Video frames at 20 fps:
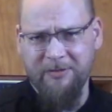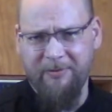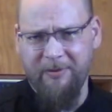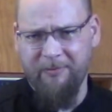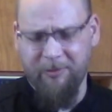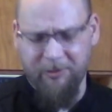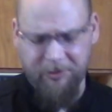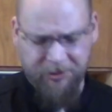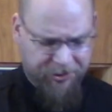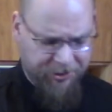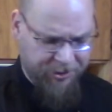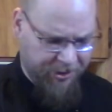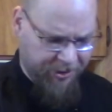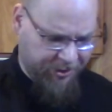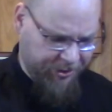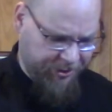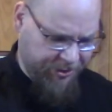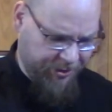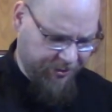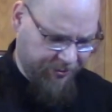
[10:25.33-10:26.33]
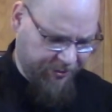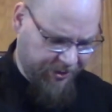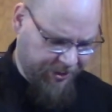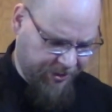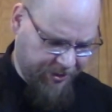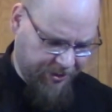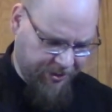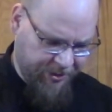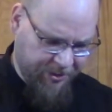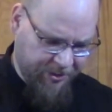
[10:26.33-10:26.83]
a bit more sugar to it,
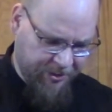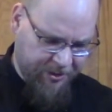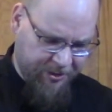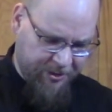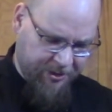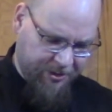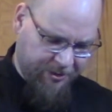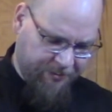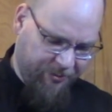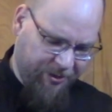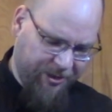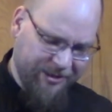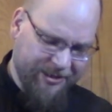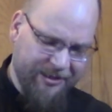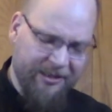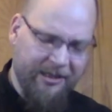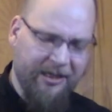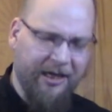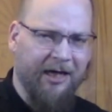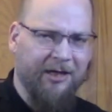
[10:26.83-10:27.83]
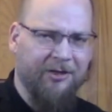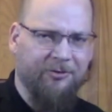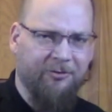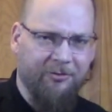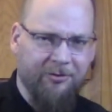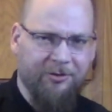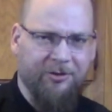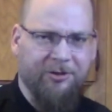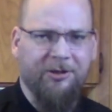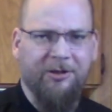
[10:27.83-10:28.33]
but it's a
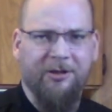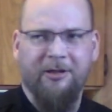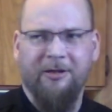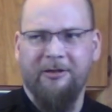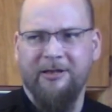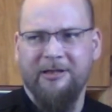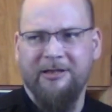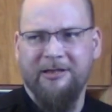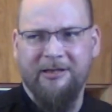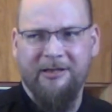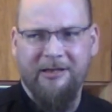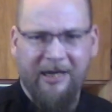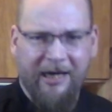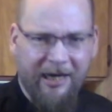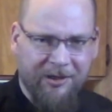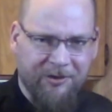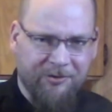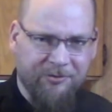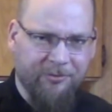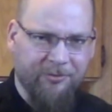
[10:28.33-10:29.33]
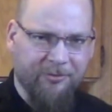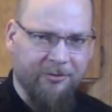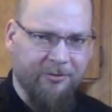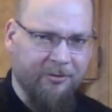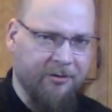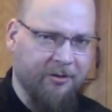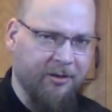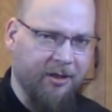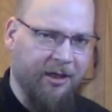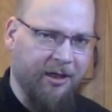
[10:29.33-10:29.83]
natural sugar. It's a natural
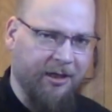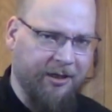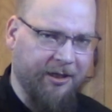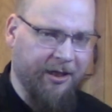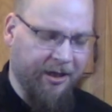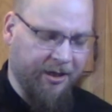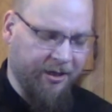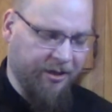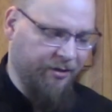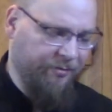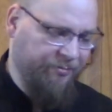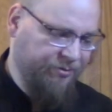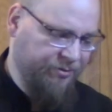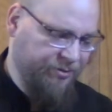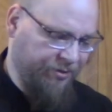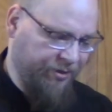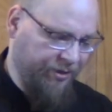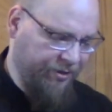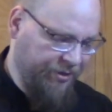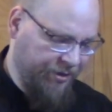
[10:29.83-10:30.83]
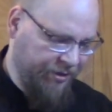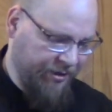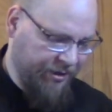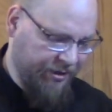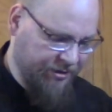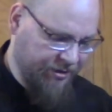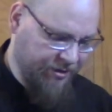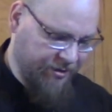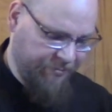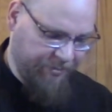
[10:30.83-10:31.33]
kick up, so I think
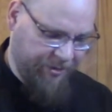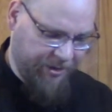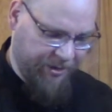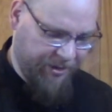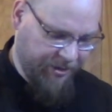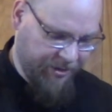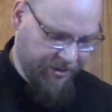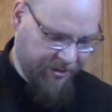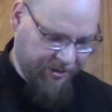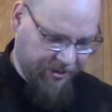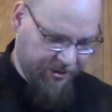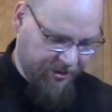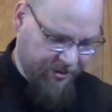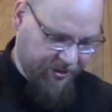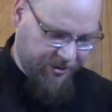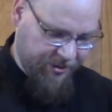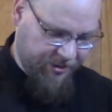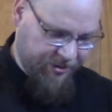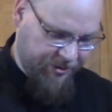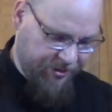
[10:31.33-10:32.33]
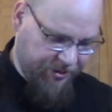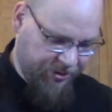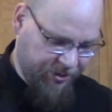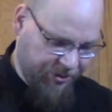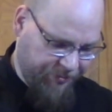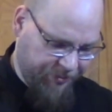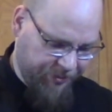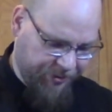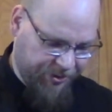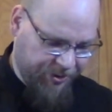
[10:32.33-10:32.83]
that's going to be
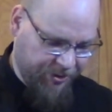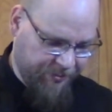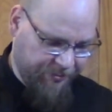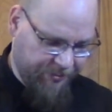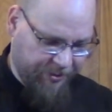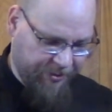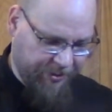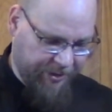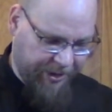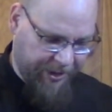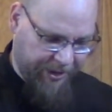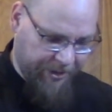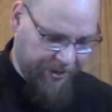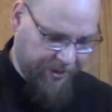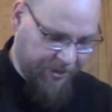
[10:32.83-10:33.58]
super, super great.